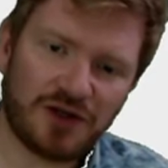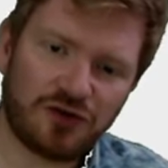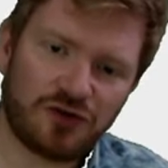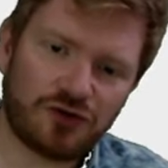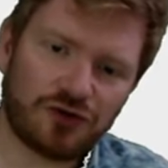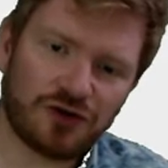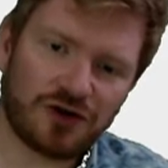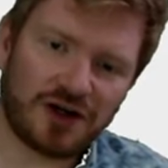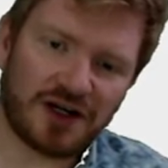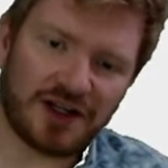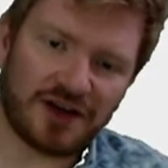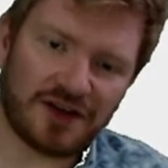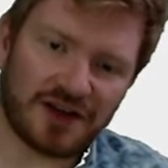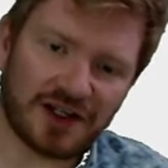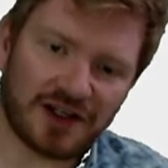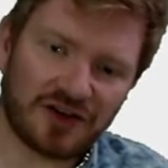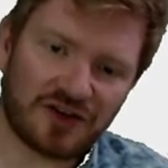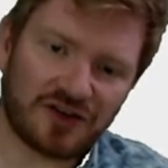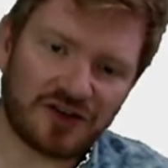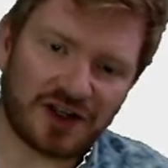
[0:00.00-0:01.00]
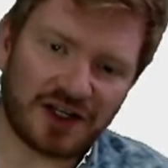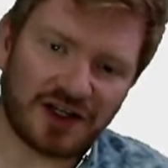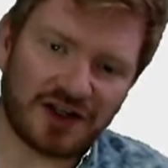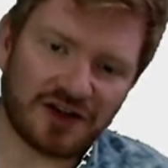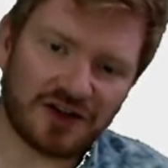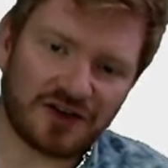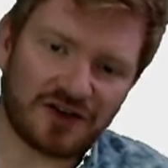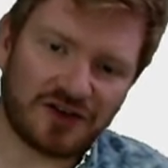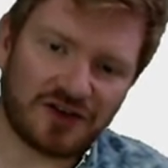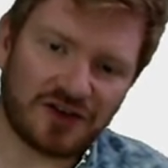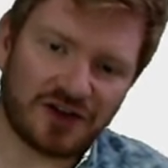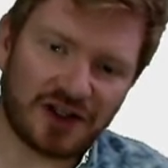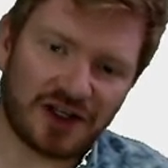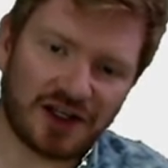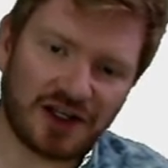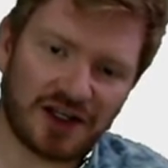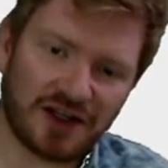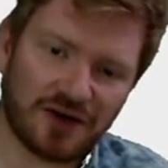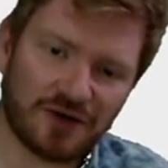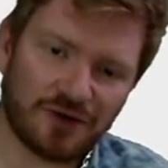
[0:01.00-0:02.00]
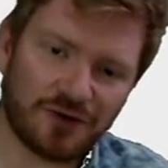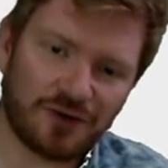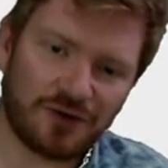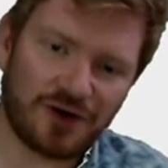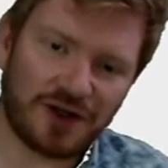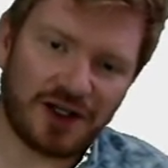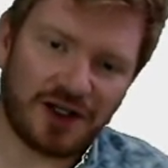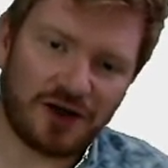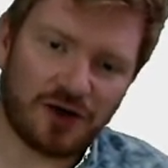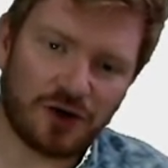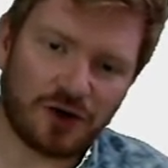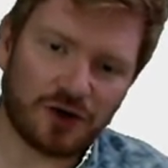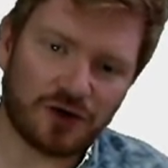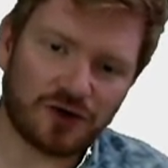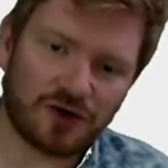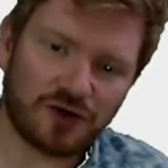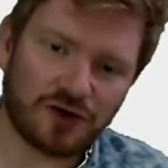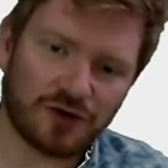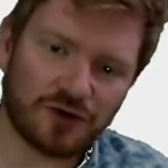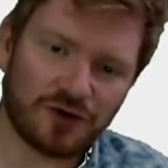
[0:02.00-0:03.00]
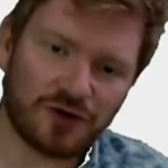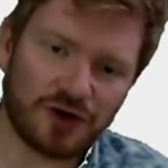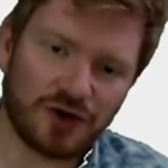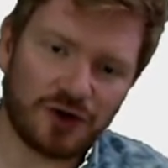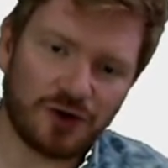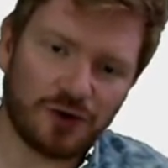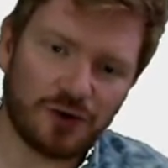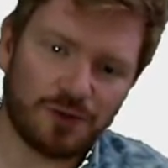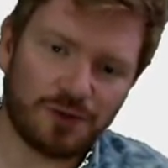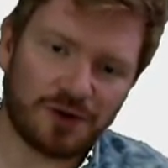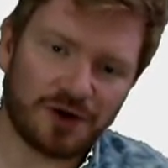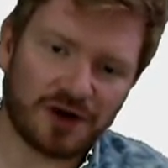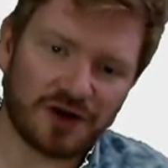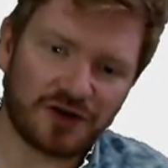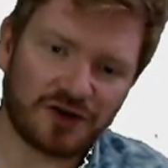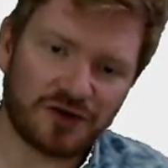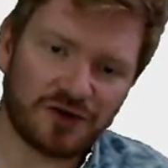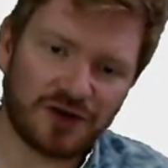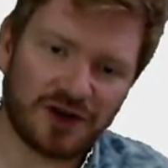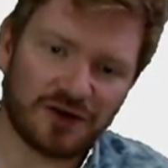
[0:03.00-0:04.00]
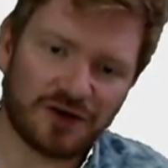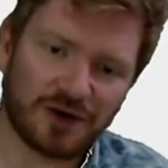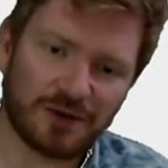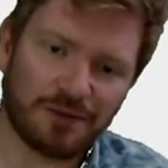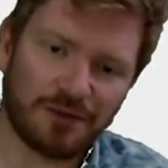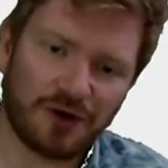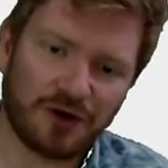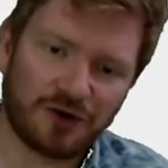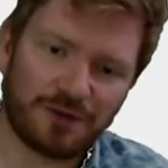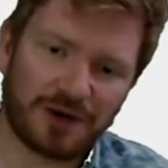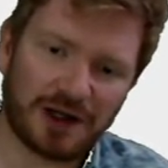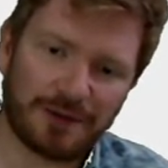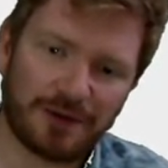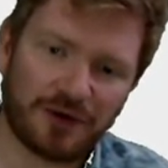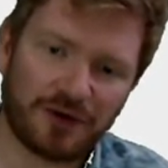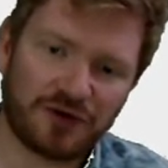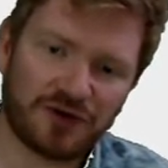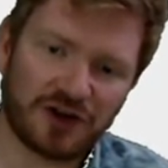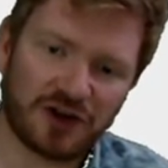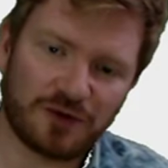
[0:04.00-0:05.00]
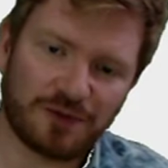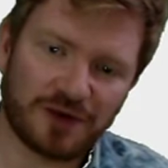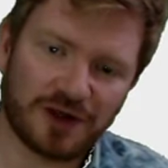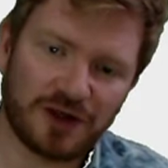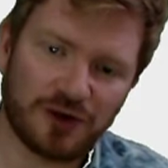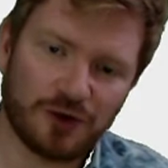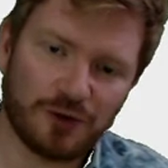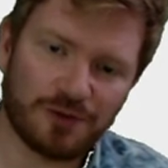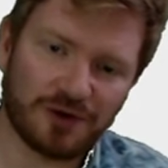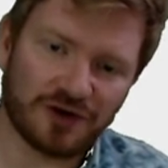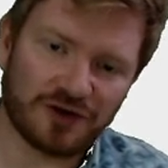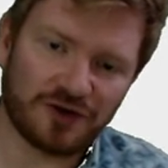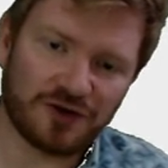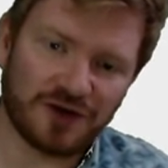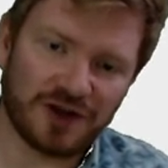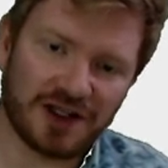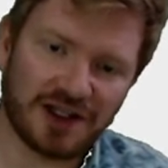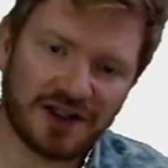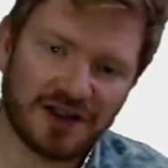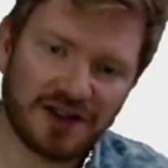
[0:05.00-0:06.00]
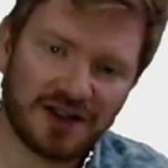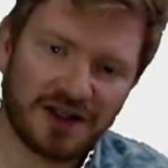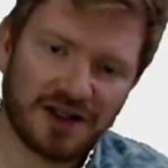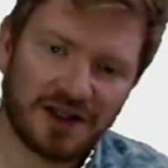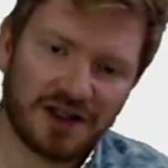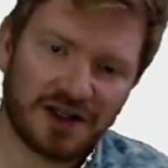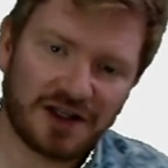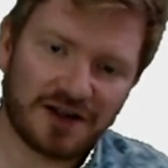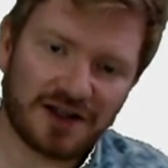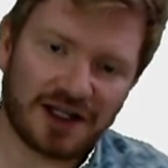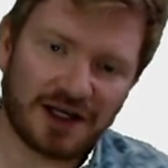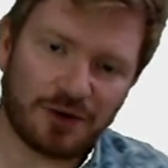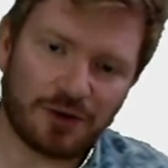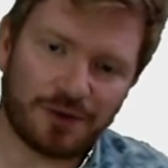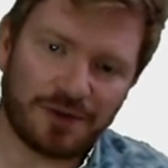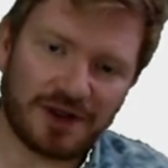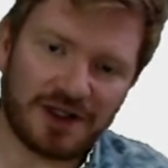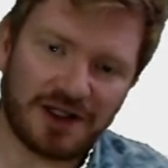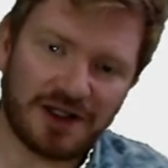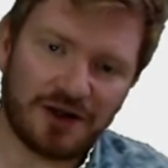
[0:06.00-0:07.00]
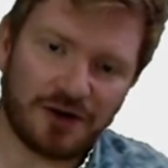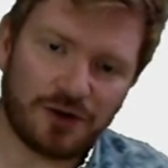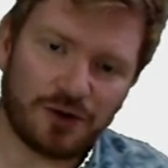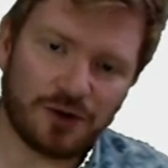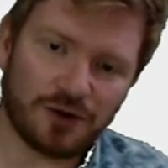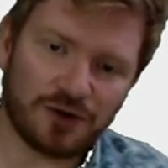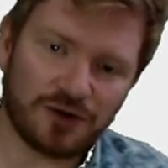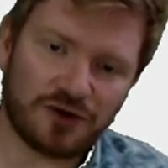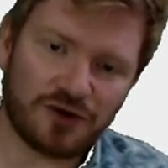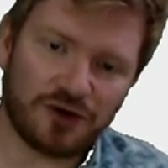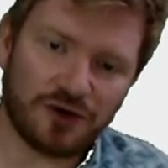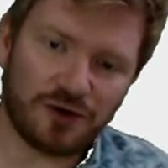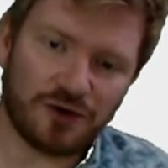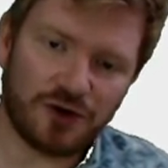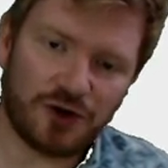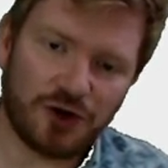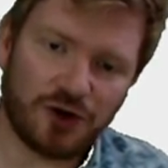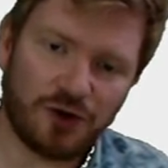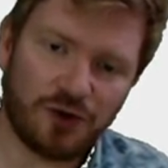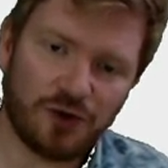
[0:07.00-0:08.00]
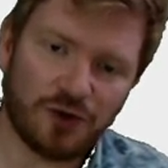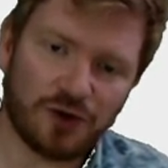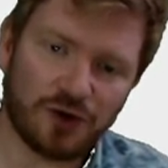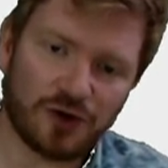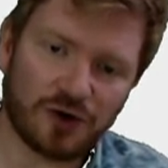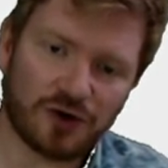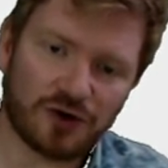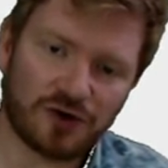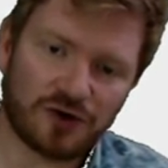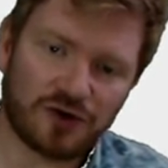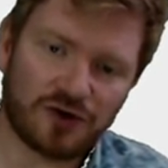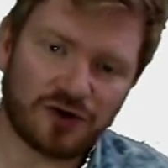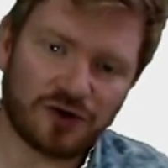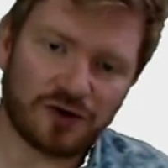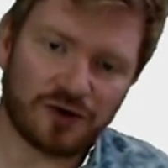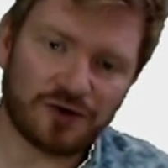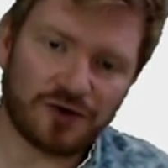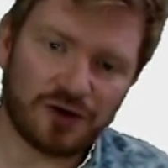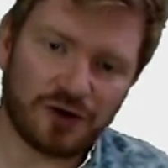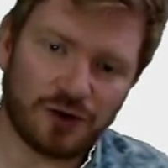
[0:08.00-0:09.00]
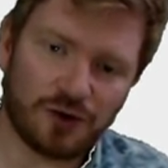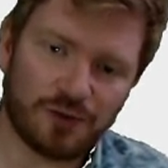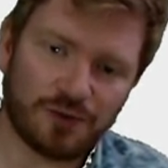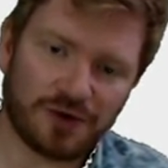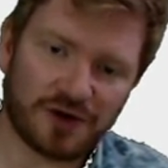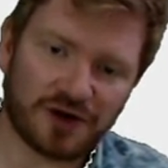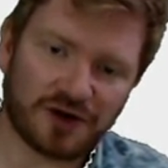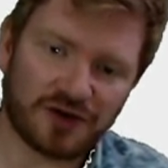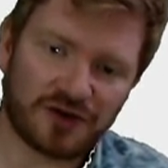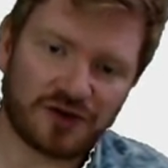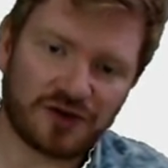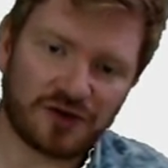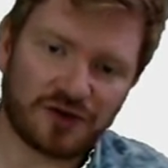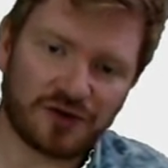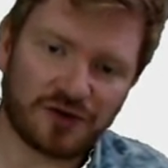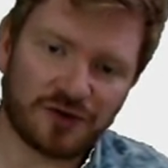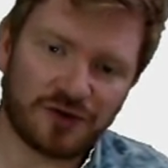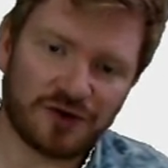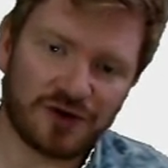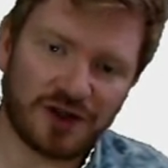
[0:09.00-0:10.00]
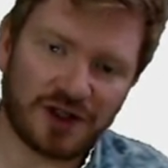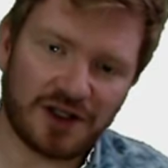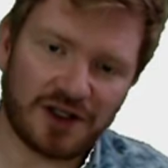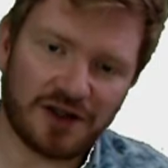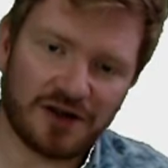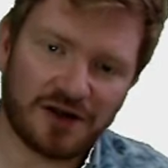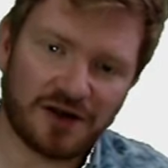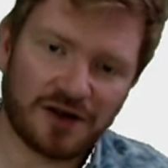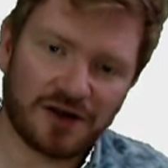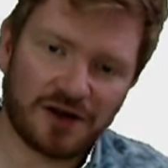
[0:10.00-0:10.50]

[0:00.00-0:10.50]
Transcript: could try this. I could say v lots of u plus v. If I multiply both sides by u plus v, that will be equal to u lots of u plus v